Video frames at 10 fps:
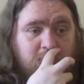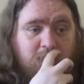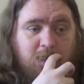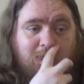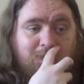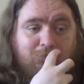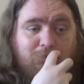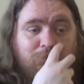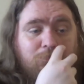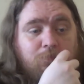
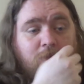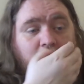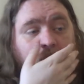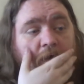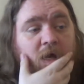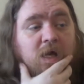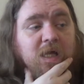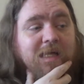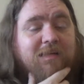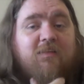
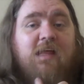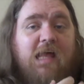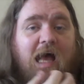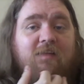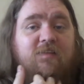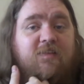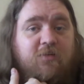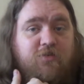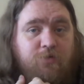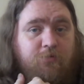It has its
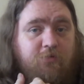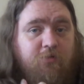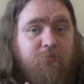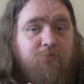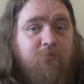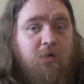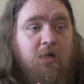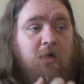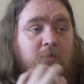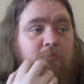issues.
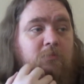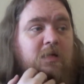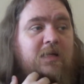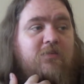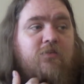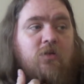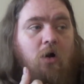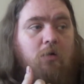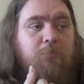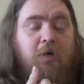It's
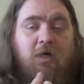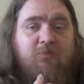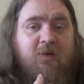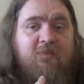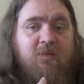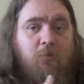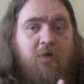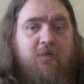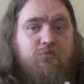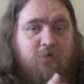not perfect in the
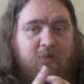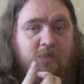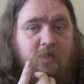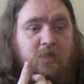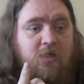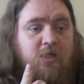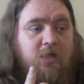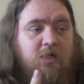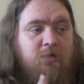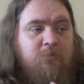way it's written.
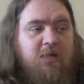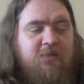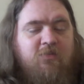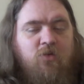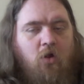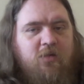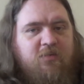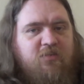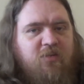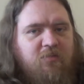It's not
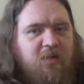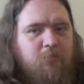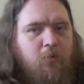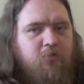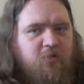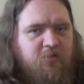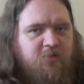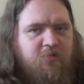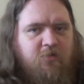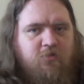necessarily the most
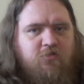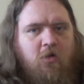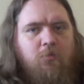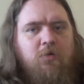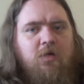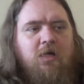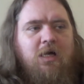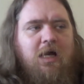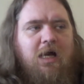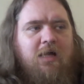consistent show.
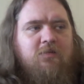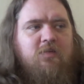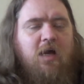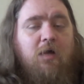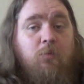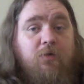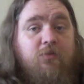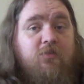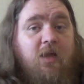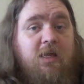And I will
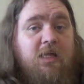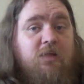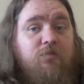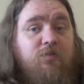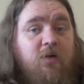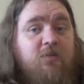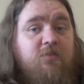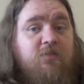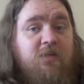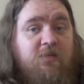say, in the
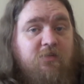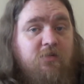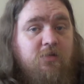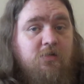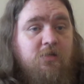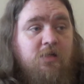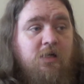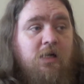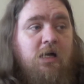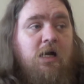first season,
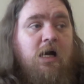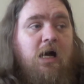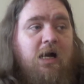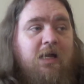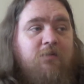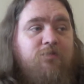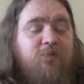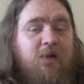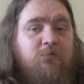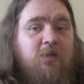I have
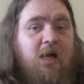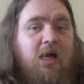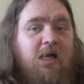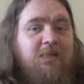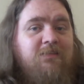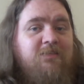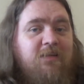found that I